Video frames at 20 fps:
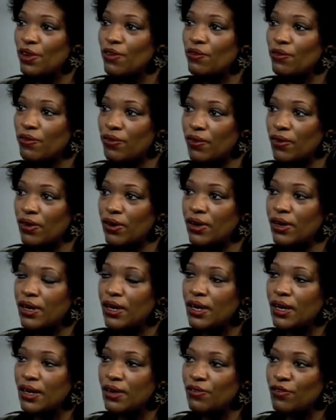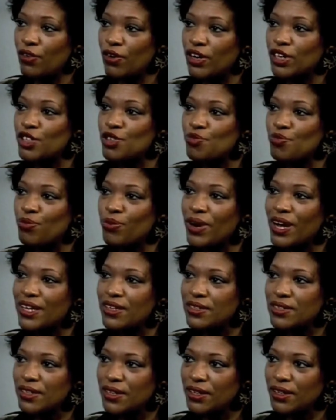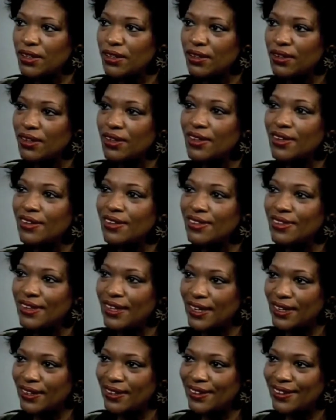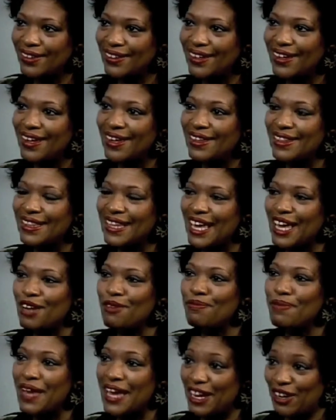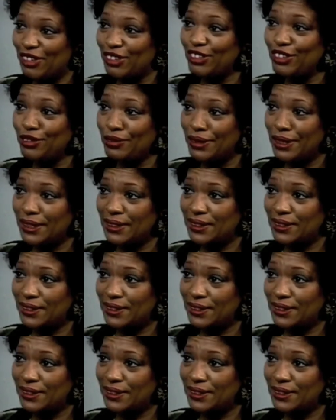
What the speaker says: for expressing things that matter to us,